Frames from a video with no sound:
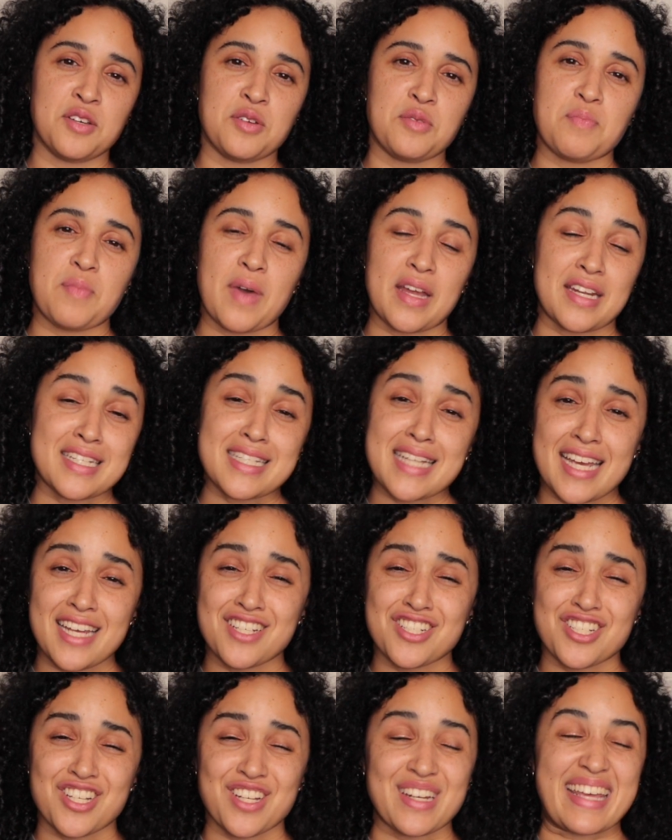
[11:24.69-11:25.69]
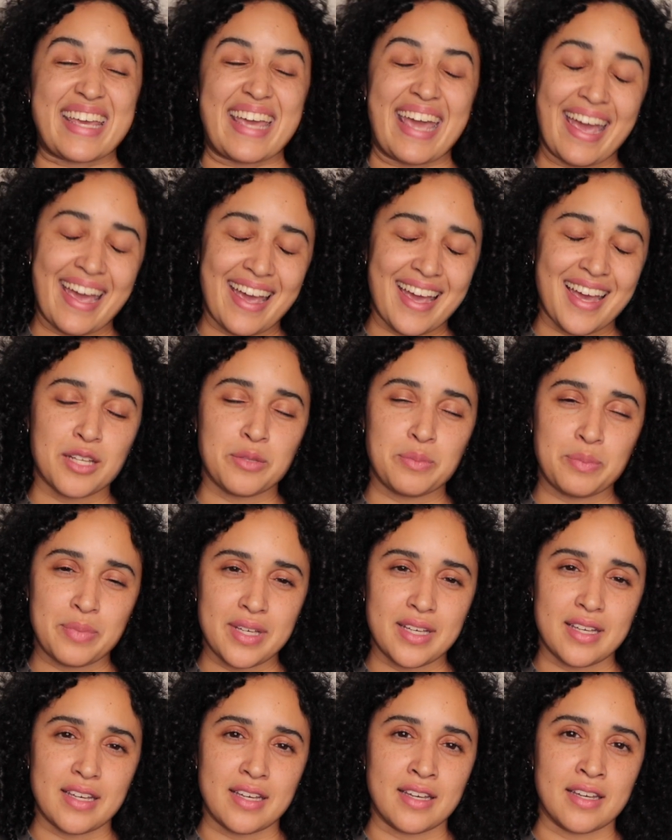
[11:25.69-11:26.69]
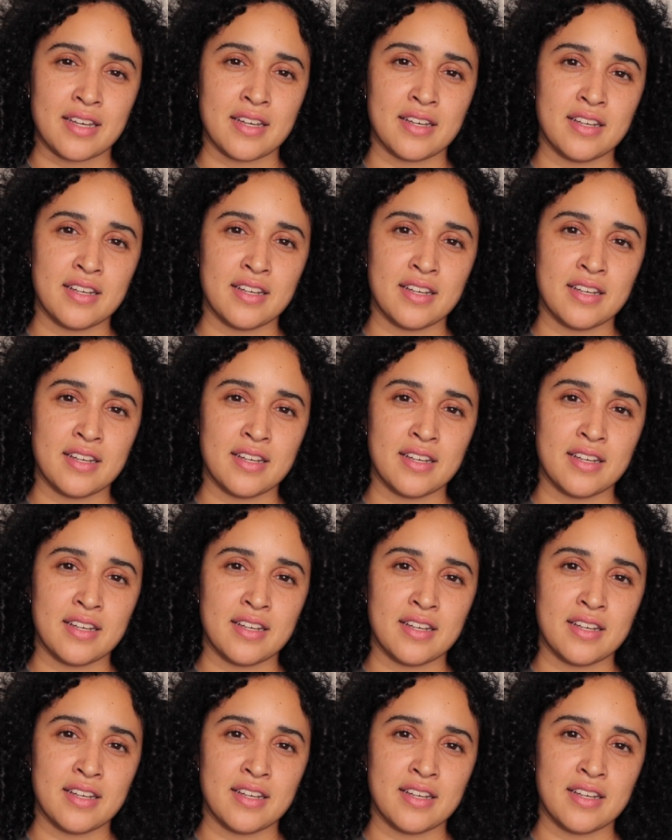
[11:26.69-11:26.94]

meditation can be